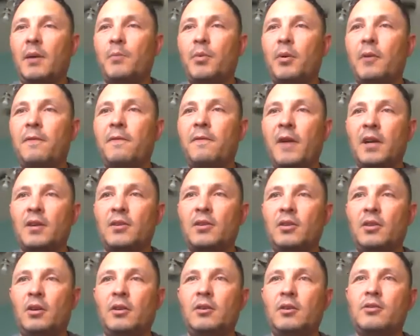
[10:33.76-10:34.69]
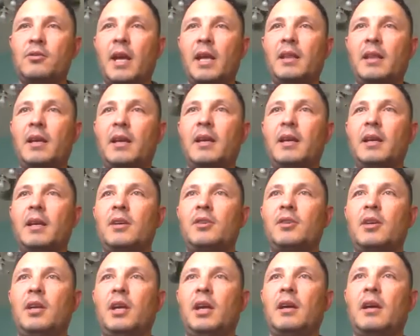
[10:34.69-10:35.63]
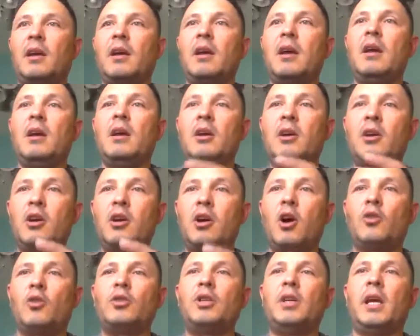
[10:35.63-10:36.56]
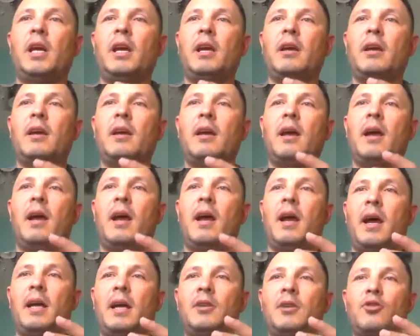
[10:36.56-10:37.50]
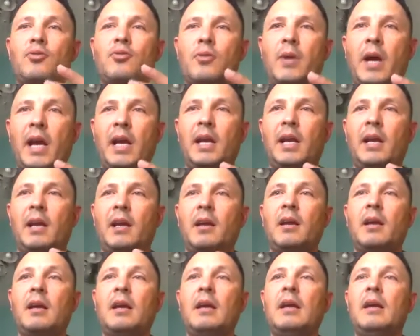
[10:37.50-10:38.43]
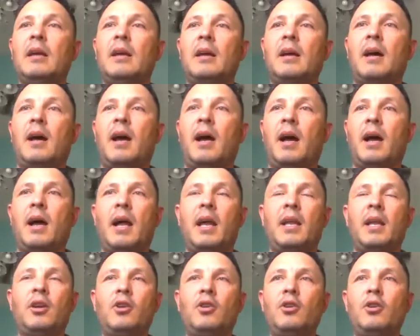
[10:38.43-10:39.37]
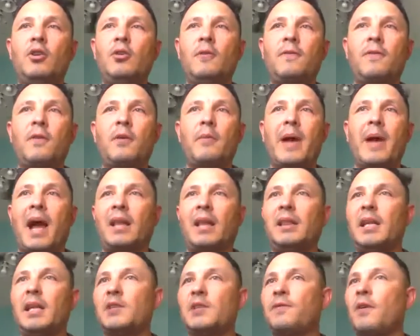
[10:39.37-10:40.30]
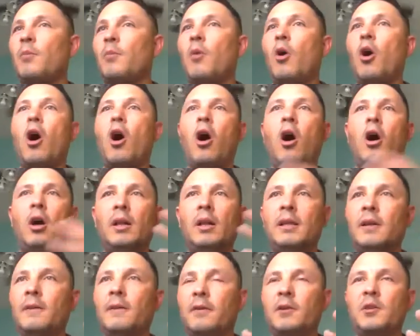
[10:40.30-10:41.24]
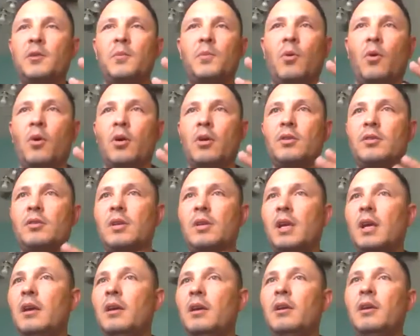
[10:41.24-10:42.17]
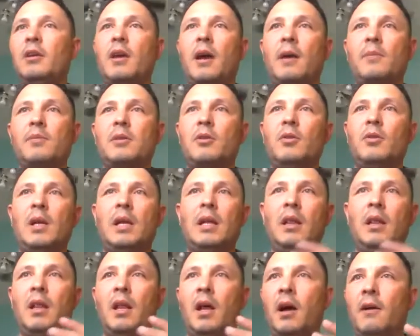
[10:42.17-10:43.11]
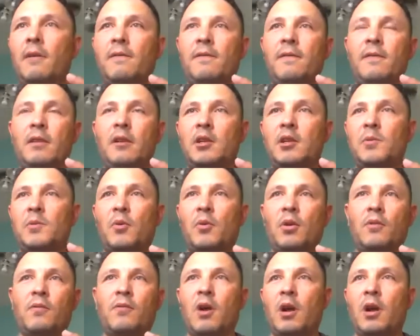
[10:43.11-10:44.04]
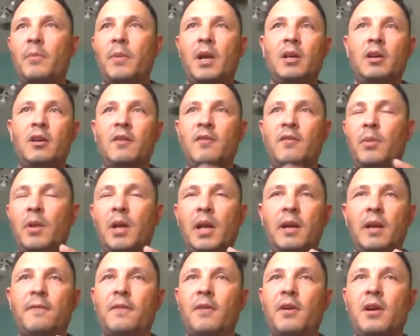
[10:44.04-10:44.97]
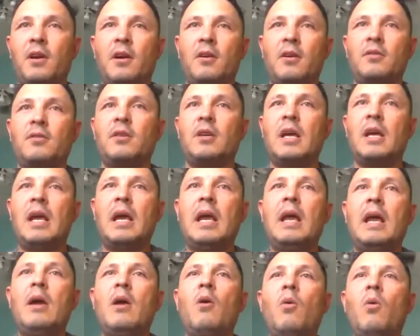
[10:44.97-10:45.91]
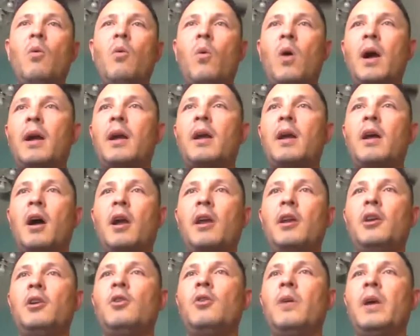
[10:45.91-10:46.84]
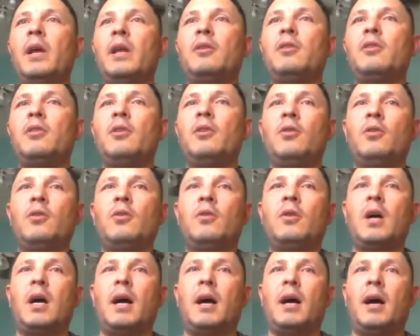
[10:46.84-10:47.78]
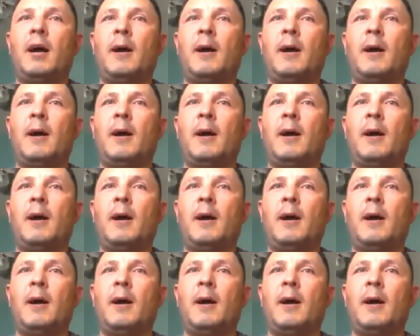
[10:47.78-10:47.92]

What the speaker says: professional strength and conditioning coaching and training, and you do from athletes from all different sports. You absolutely love the sport of rugby, and you've played it for years. What got you into